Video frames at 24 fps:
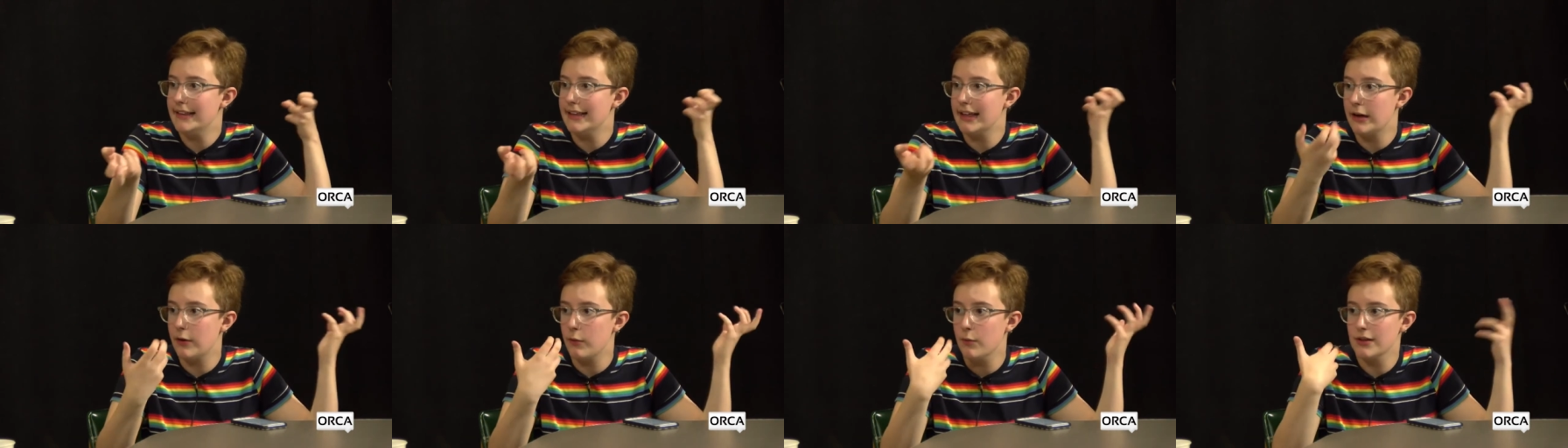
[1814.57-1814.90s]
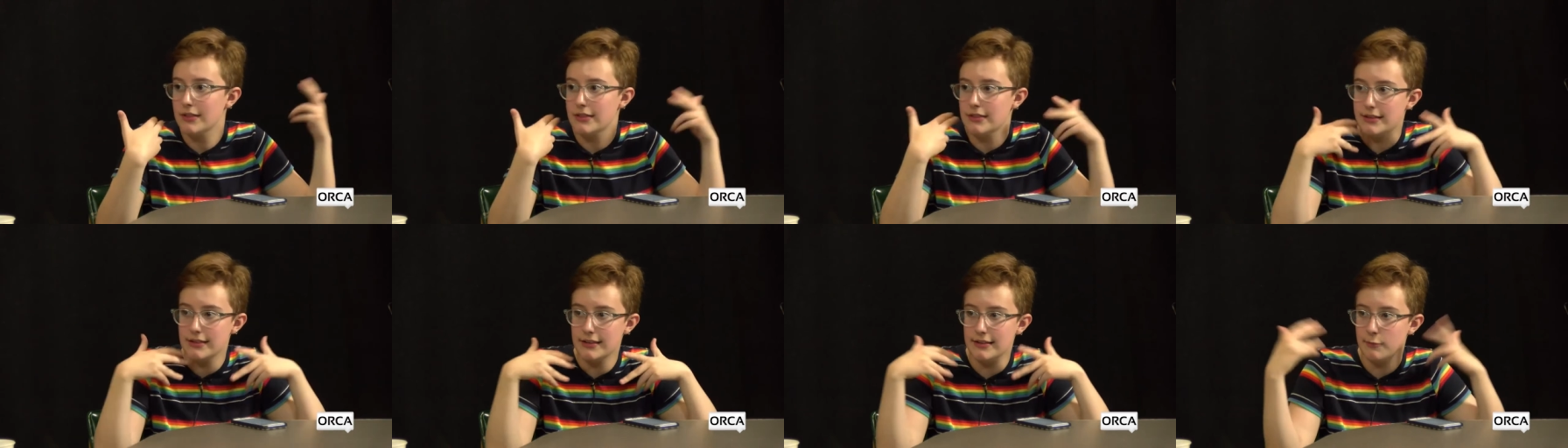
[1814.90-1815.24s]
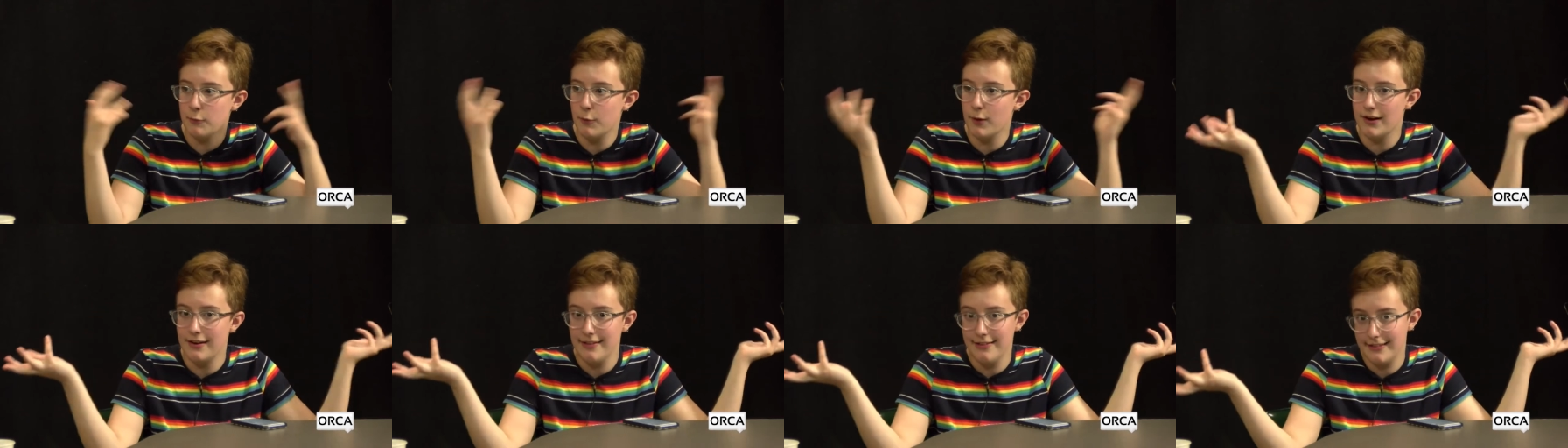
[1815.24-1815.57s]
like what the,
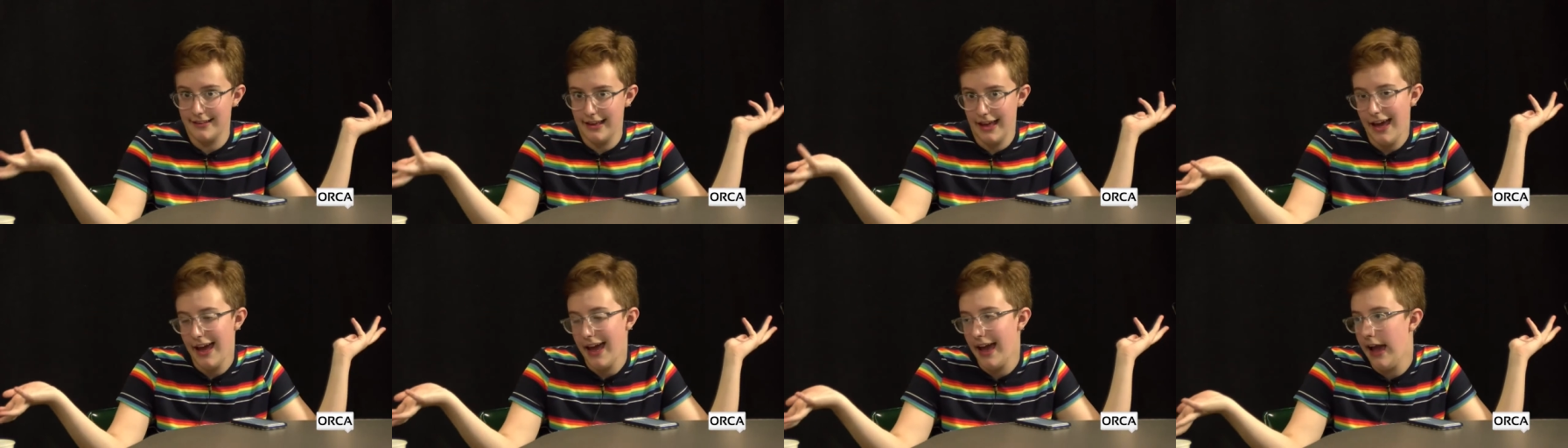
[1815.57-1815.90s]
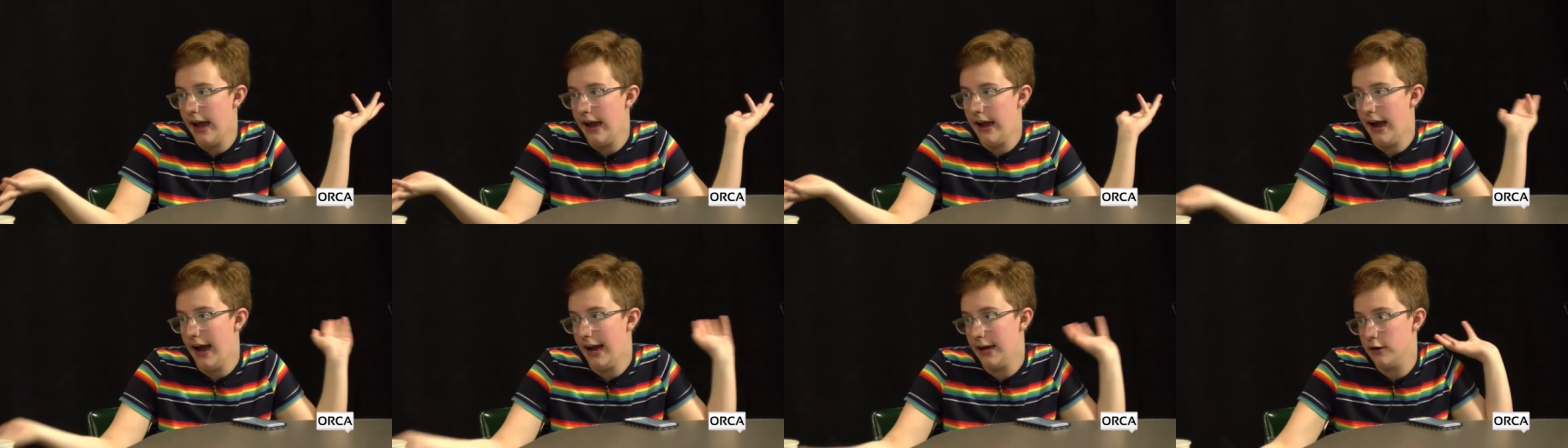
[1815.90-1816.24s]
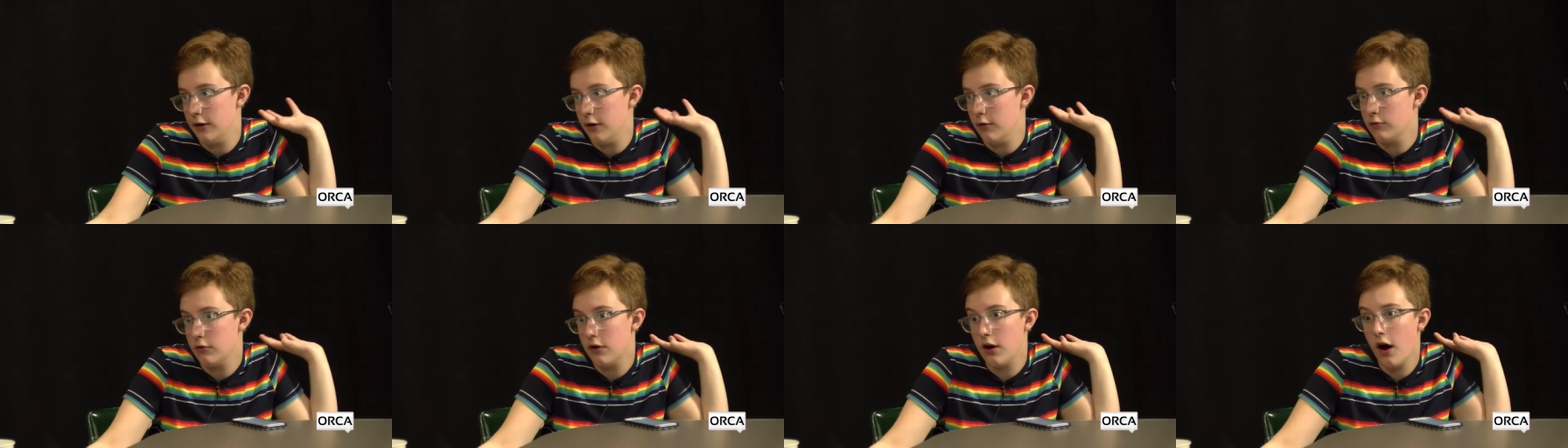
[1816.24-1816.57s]
what is gay? I
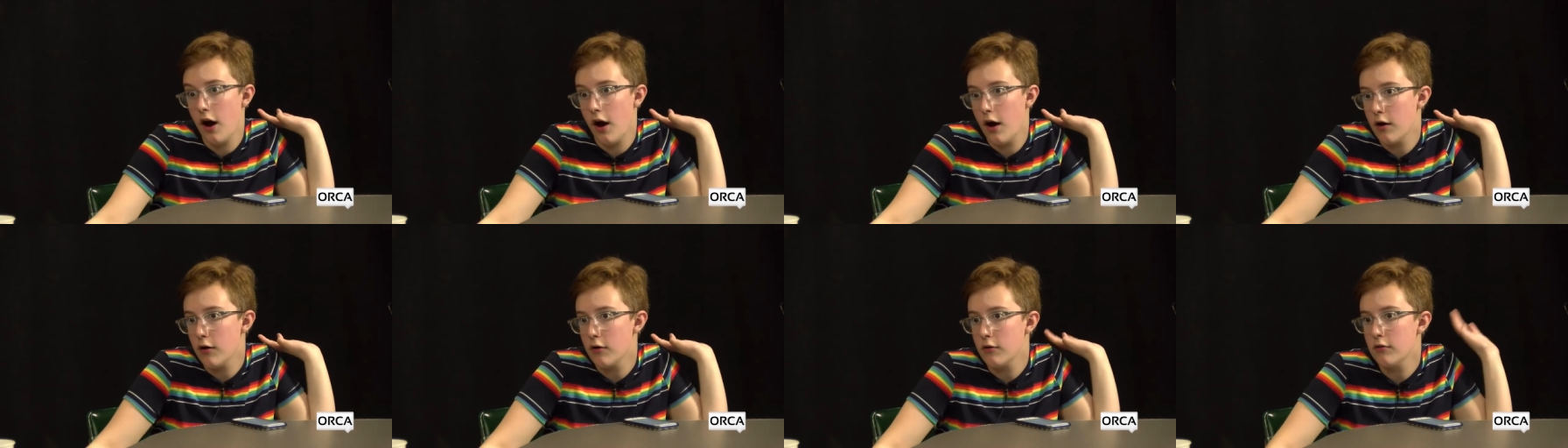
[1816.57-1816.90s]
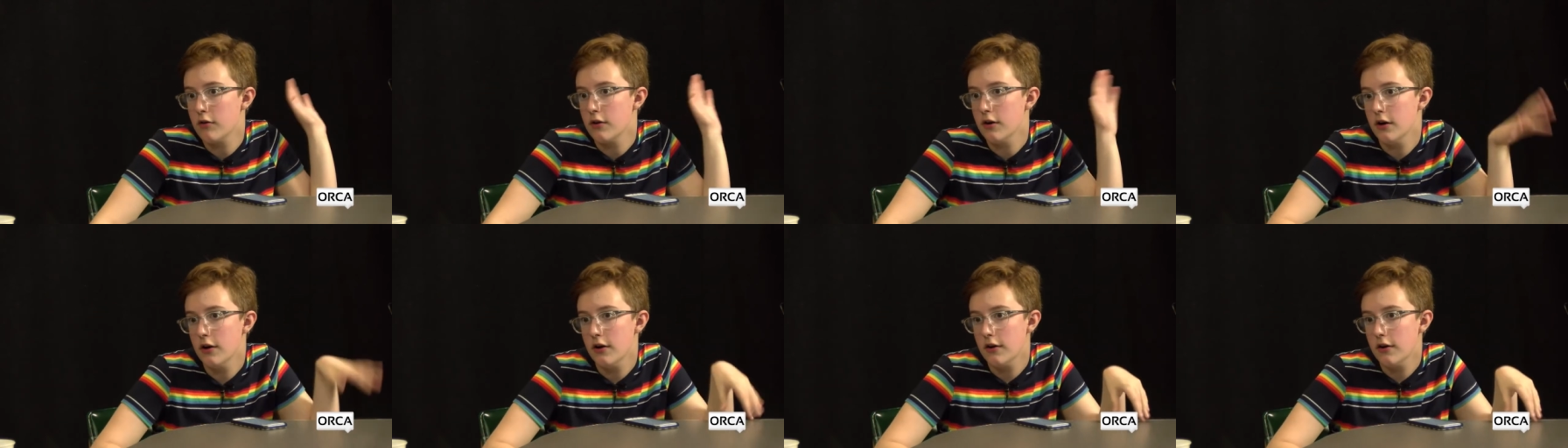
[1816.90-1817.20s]
don't know.